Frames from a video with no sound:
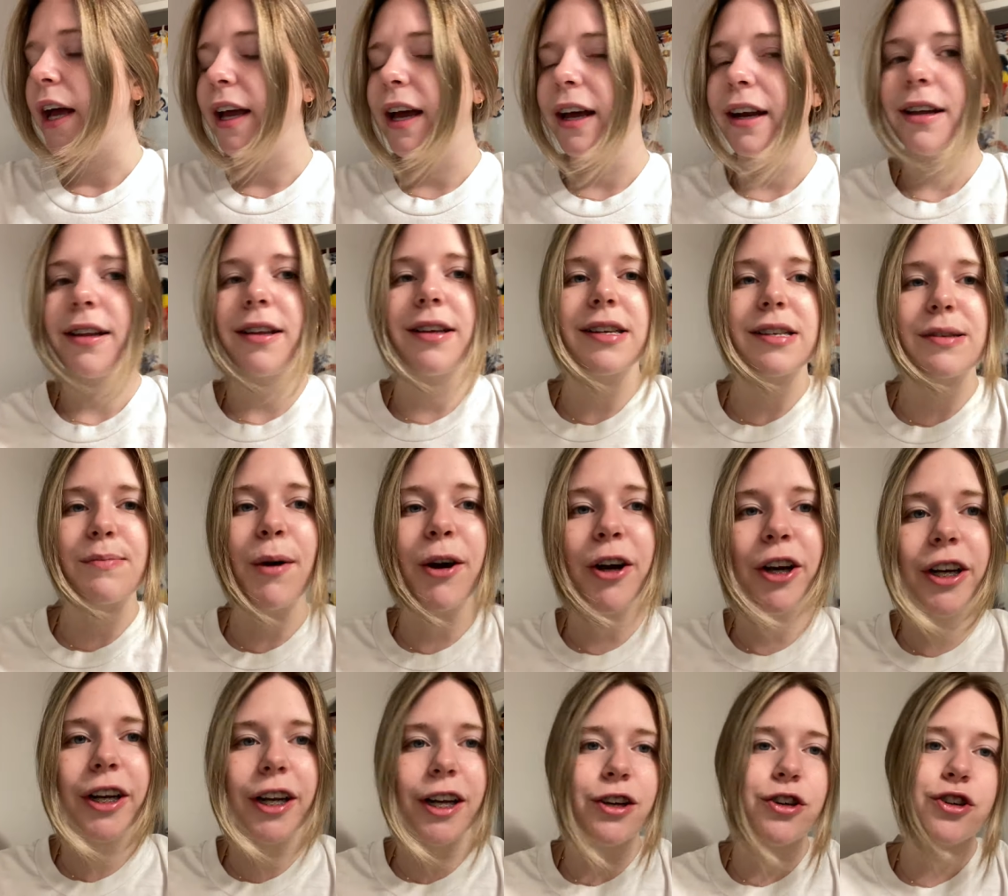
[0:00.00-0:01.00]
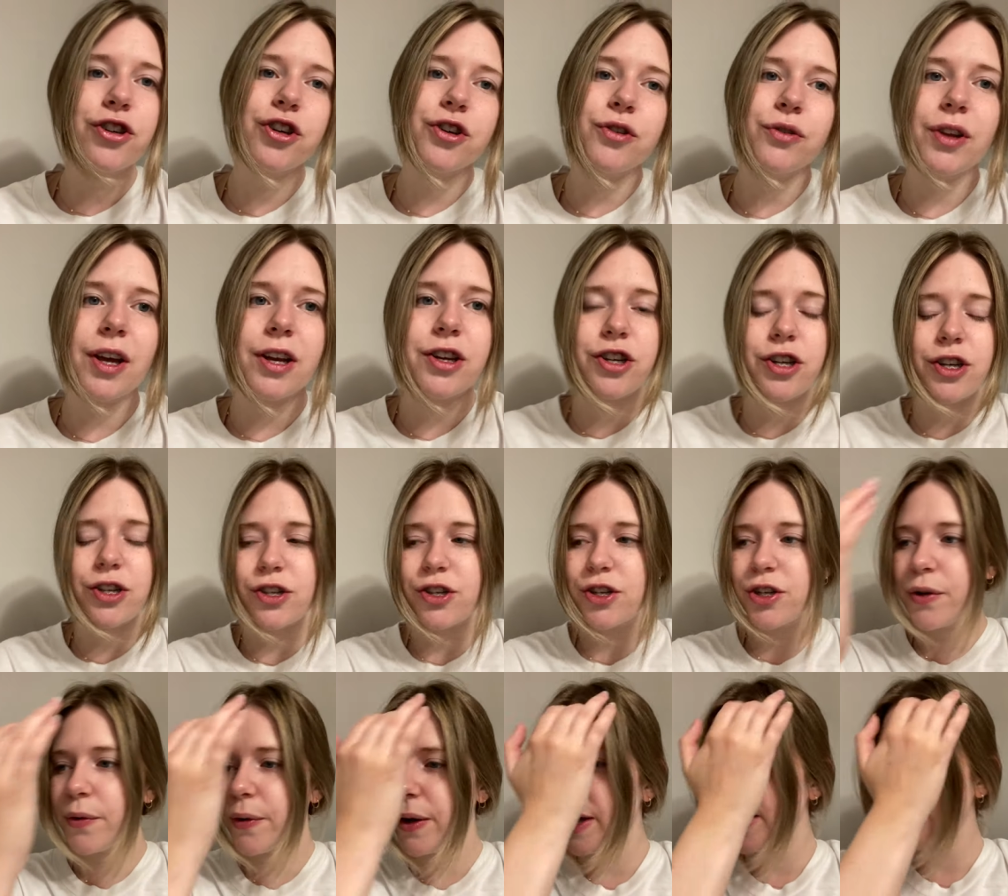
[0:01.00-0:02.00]
kind of this marketing shoot that she's
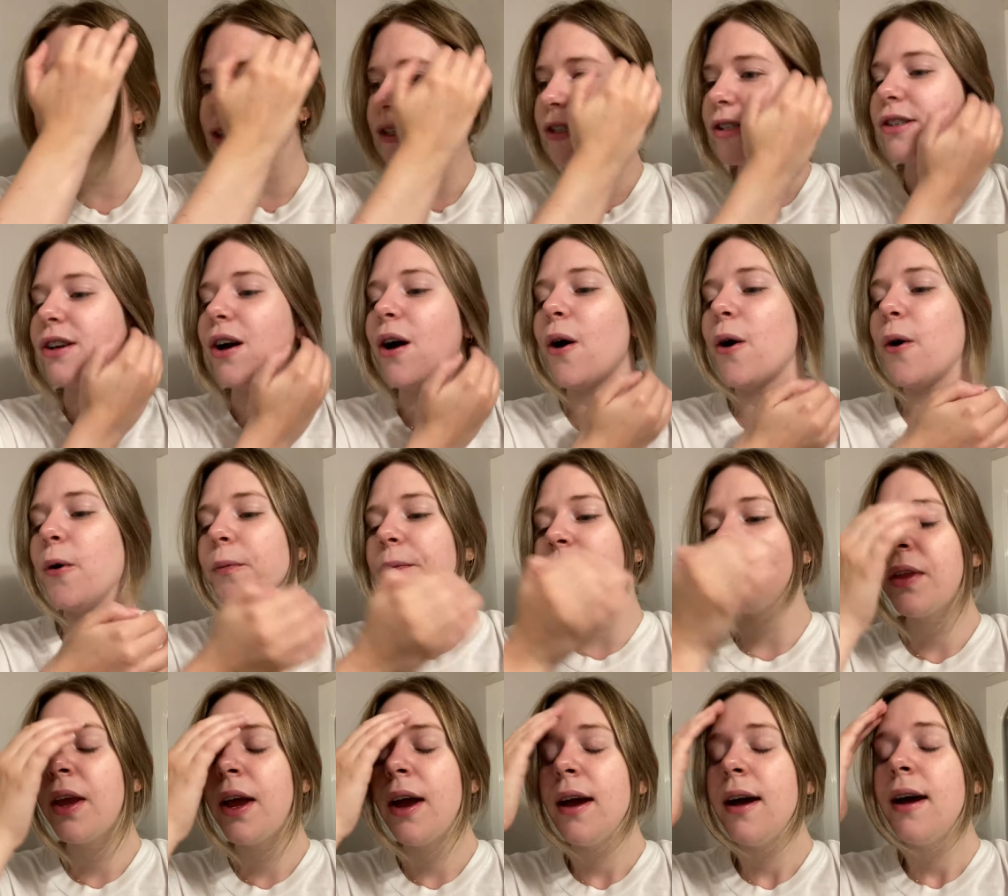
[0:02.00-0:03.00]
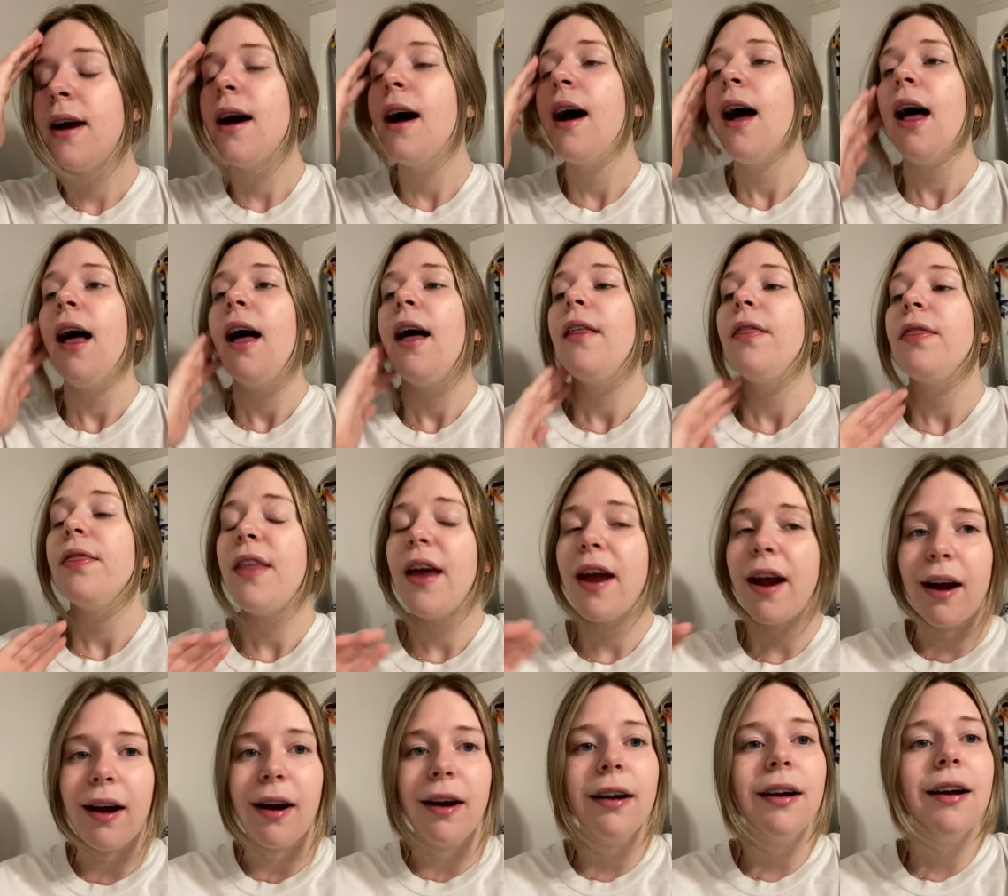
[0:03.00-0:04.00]
doing. So
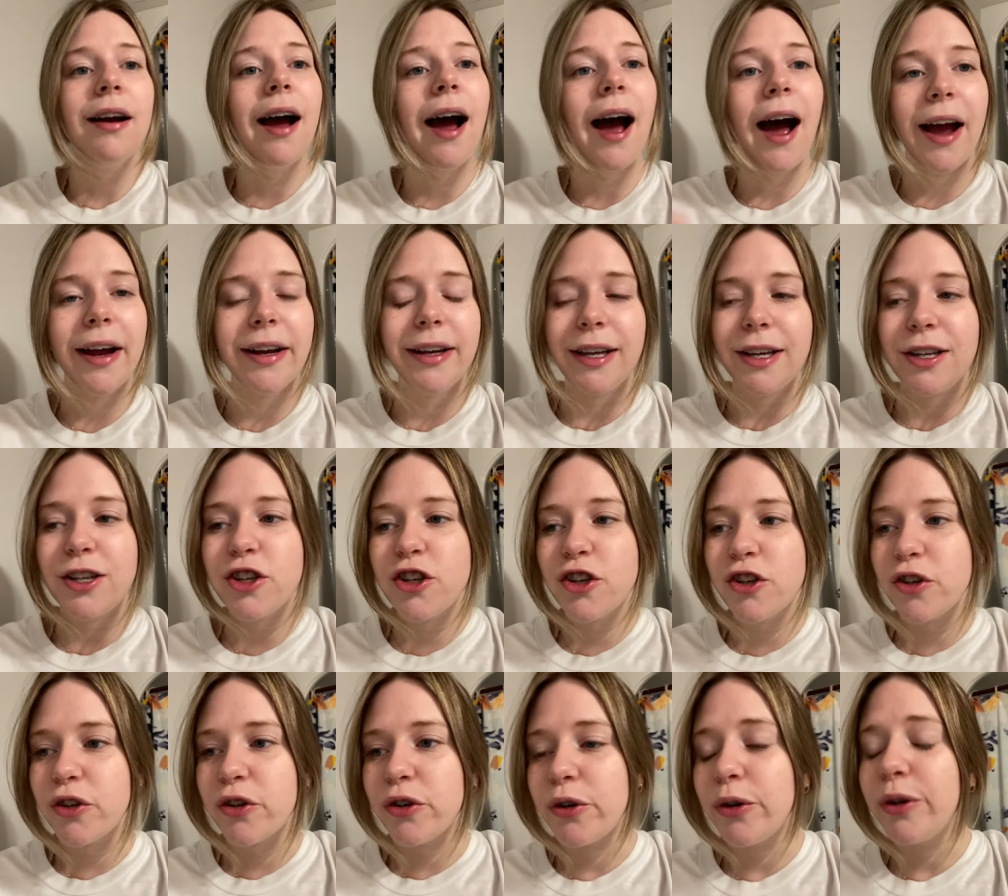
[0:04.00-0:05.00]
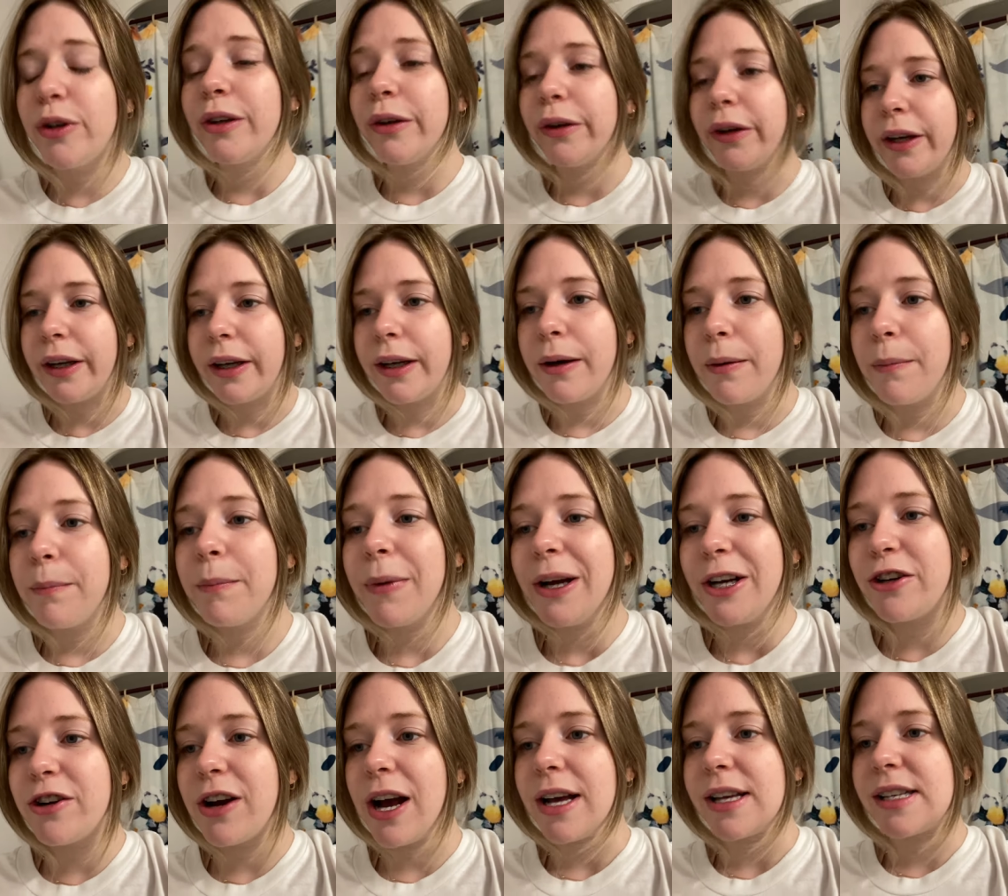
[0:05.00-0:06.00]
there, I need to clean
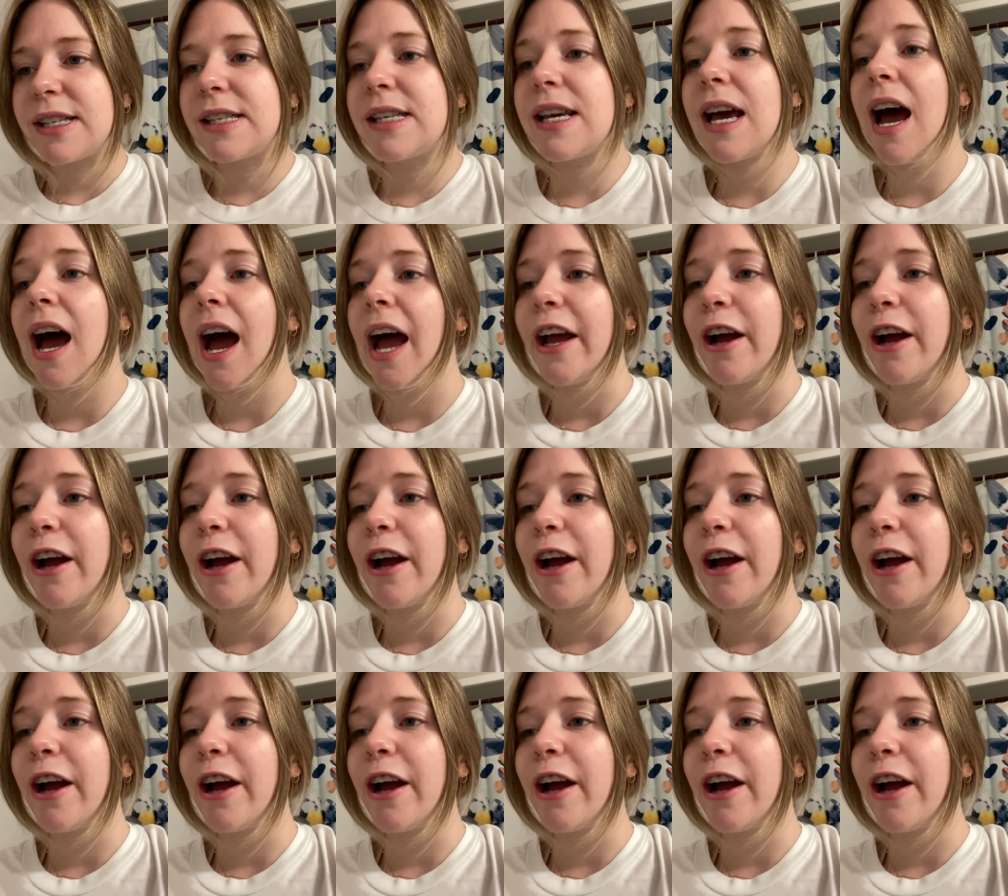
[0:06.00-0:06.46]
my dress.